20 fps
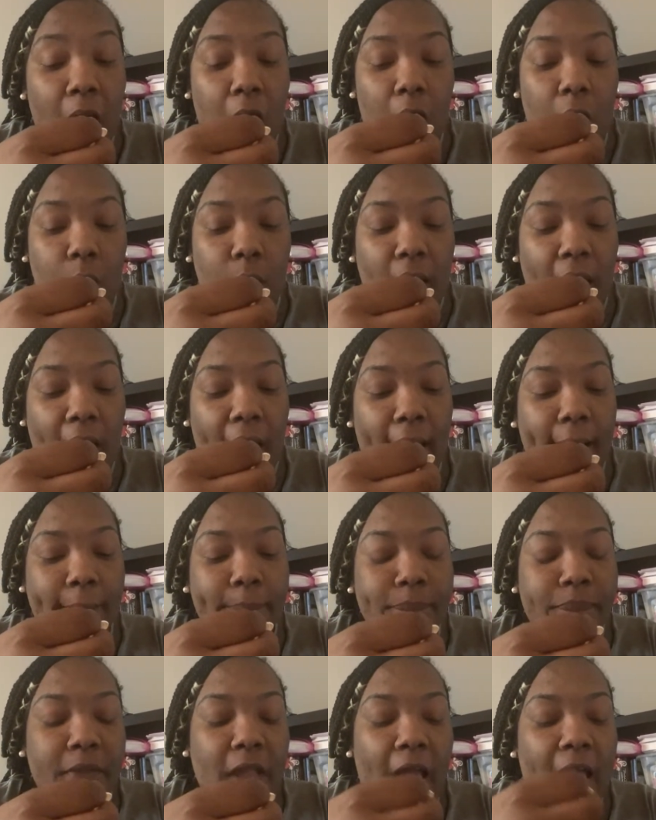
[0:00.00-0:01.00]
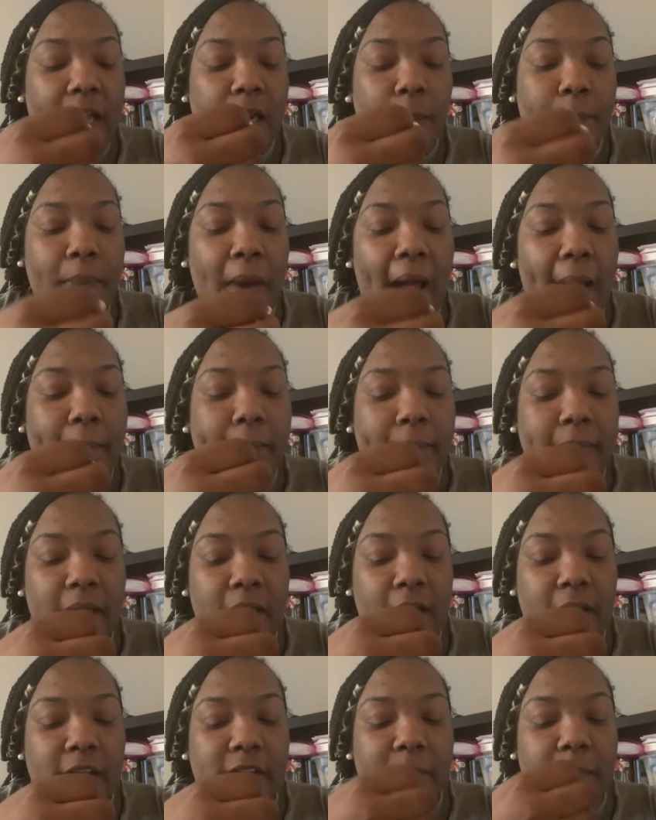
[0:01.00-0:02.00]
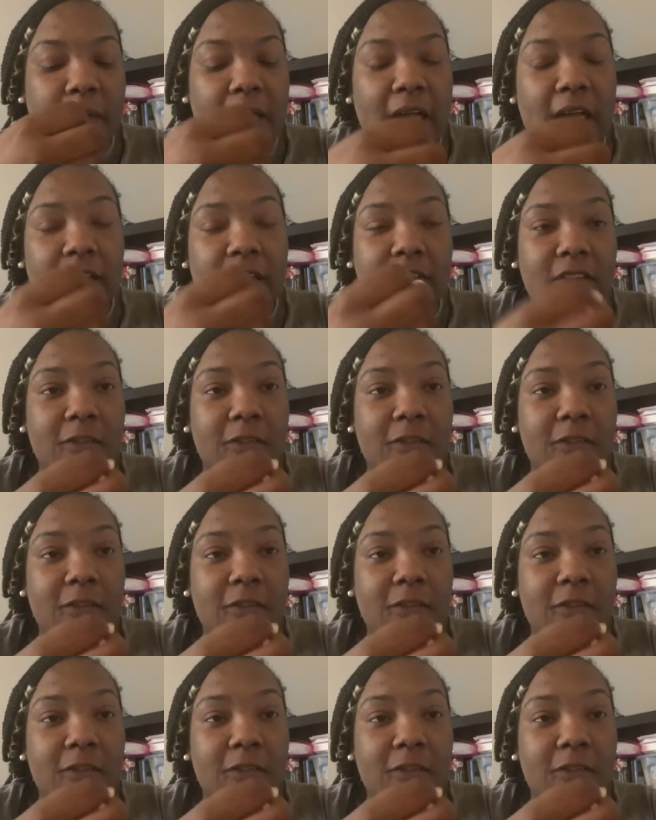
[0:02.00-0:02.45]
okay? And the problem here is because